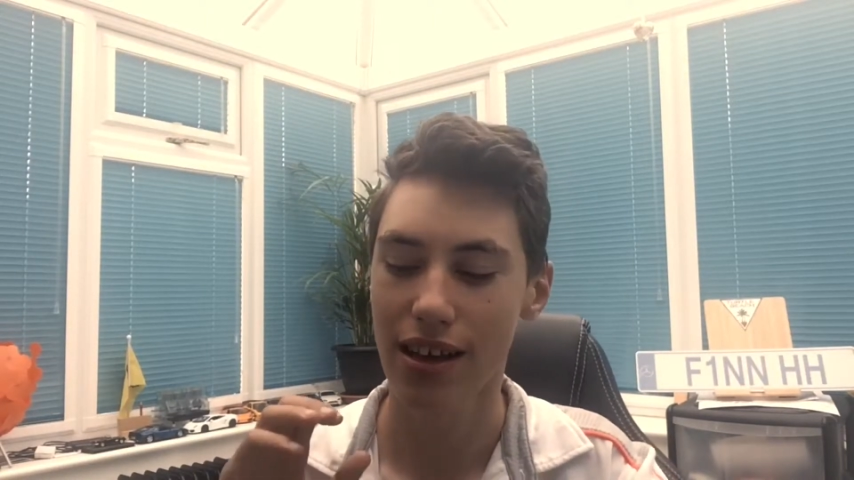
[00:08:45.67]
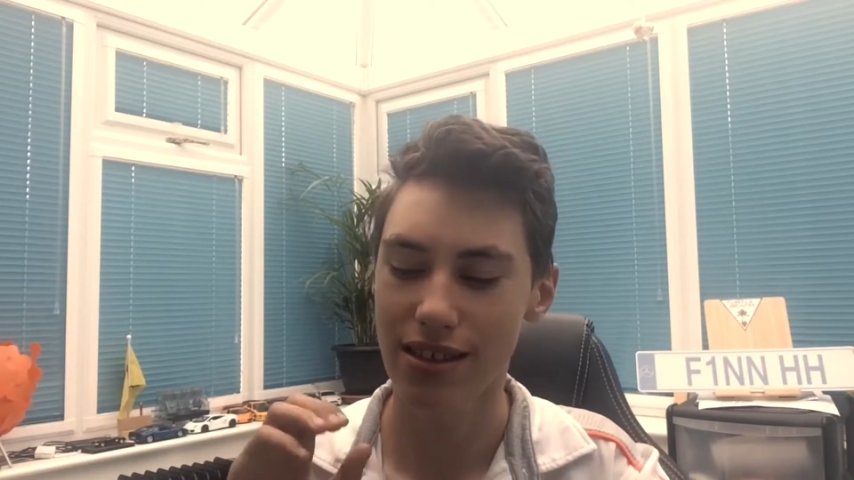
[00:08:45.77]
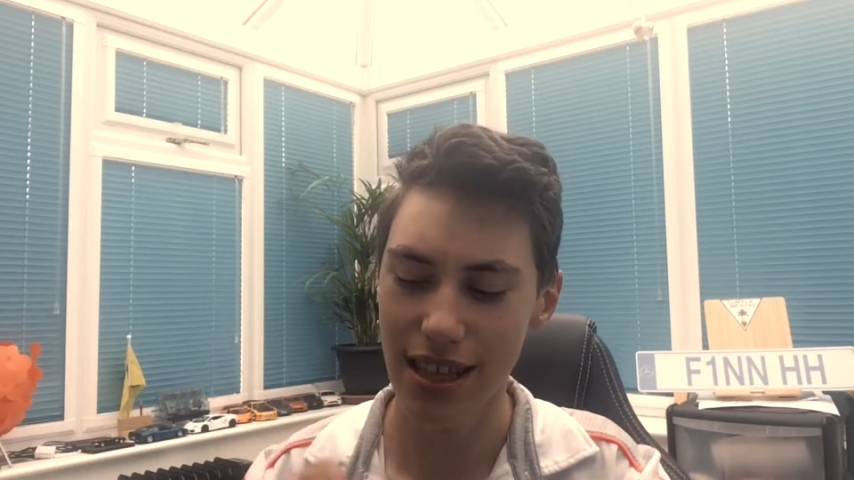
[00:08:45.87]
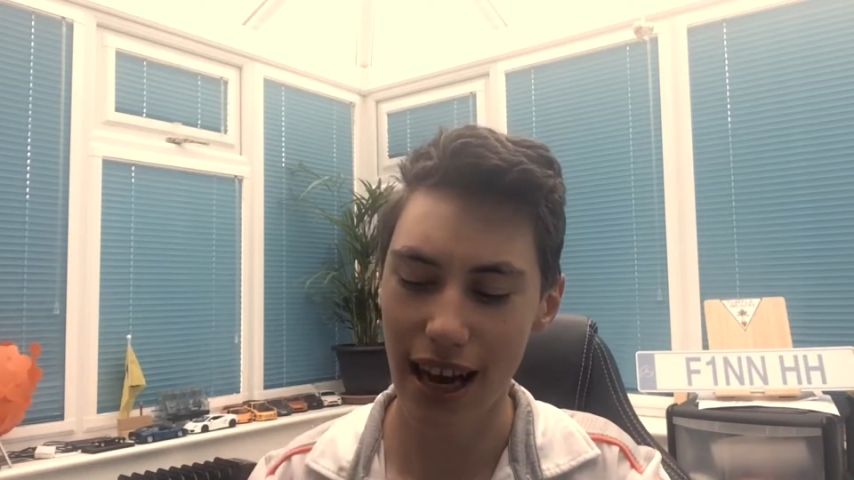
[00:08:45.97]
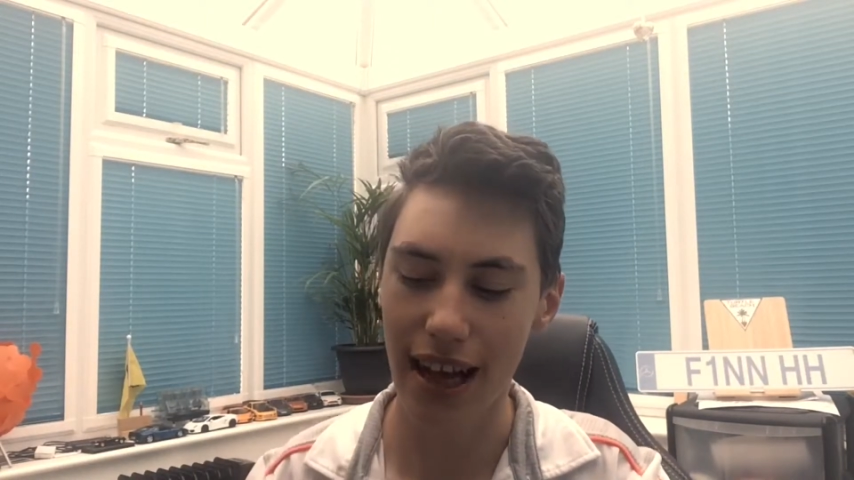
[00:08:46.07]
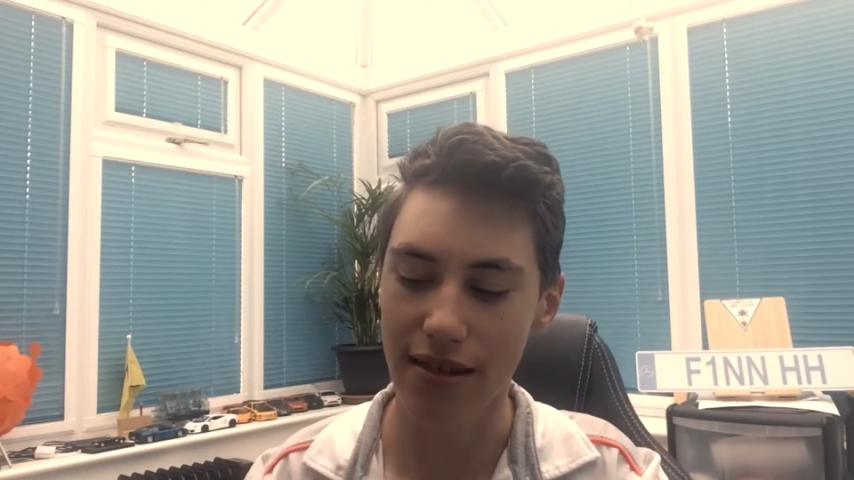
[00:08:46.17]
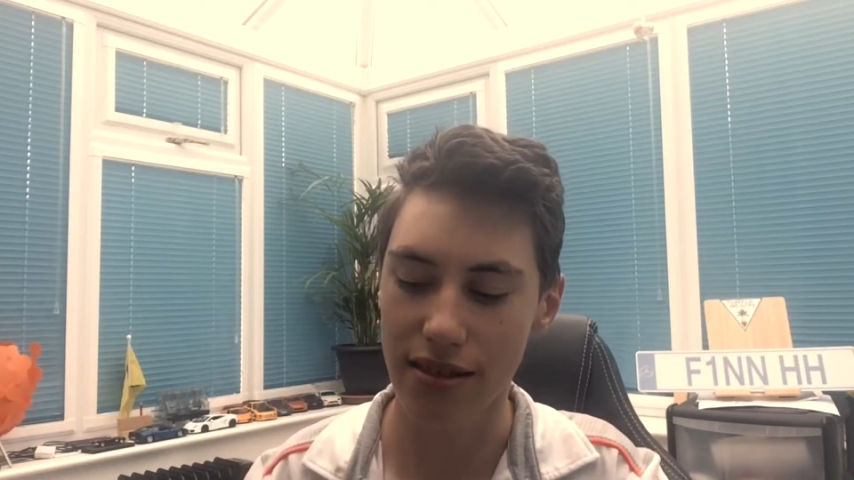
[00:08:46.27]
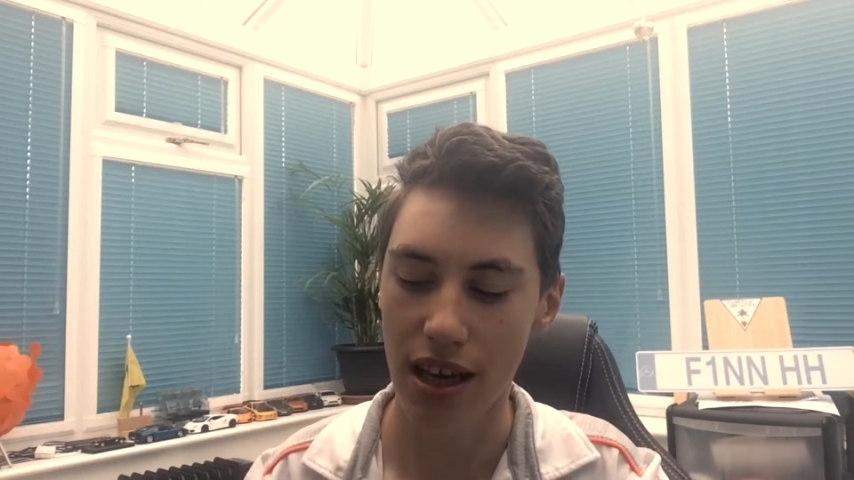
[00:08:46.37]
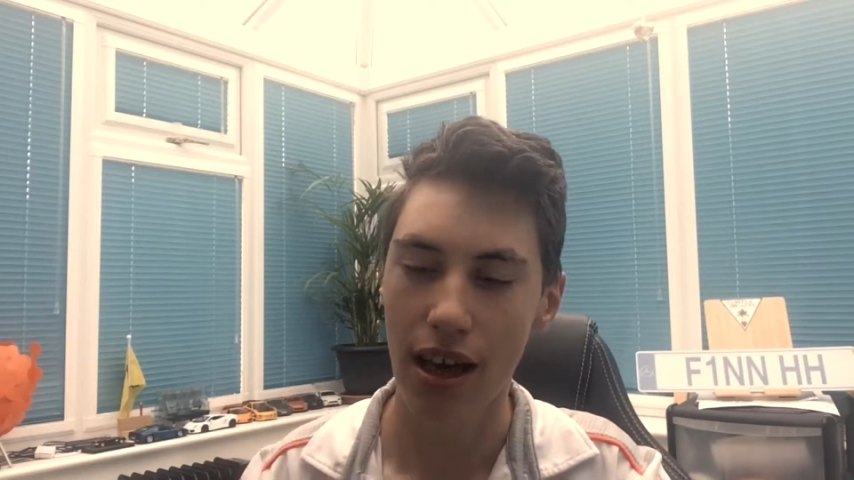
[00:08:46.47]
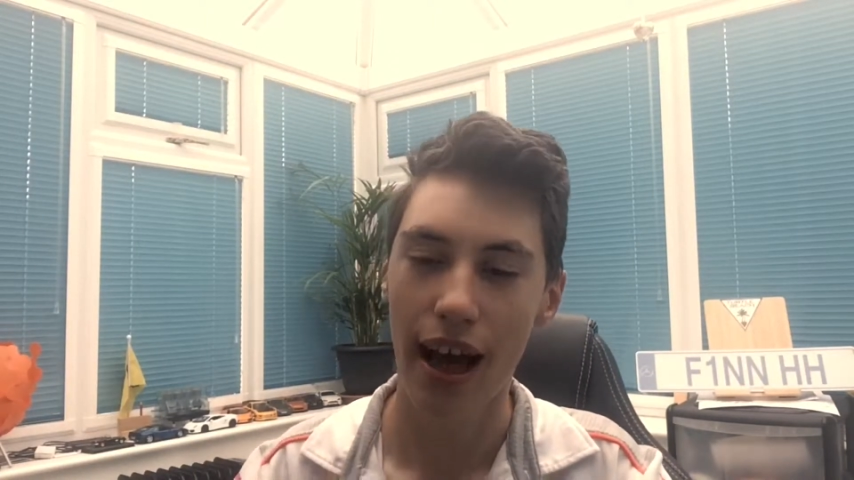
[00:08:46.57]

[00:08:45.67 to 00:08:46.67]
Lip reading: seconds.